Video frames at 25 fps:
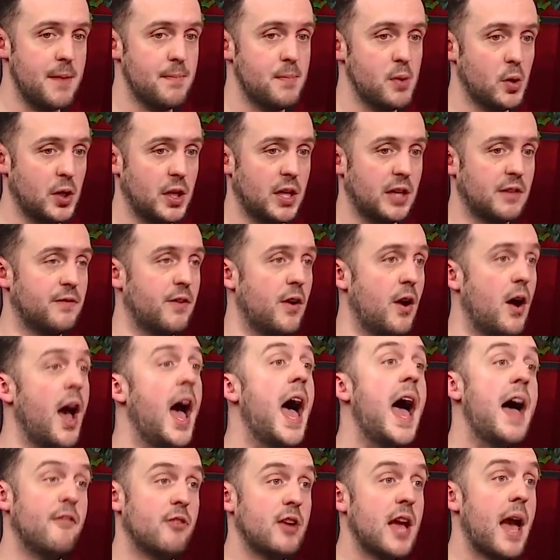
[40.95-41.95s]
building for
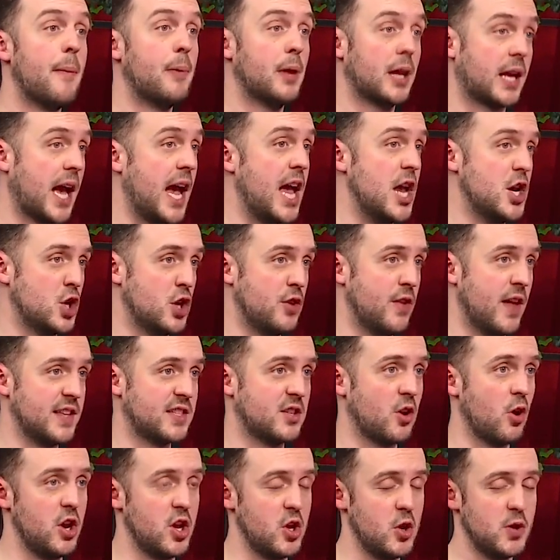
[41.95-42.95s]
every application that's
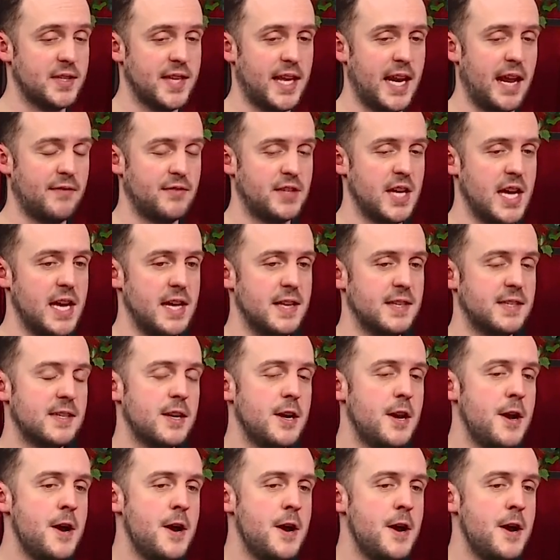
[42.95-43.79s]
going to use NFTs.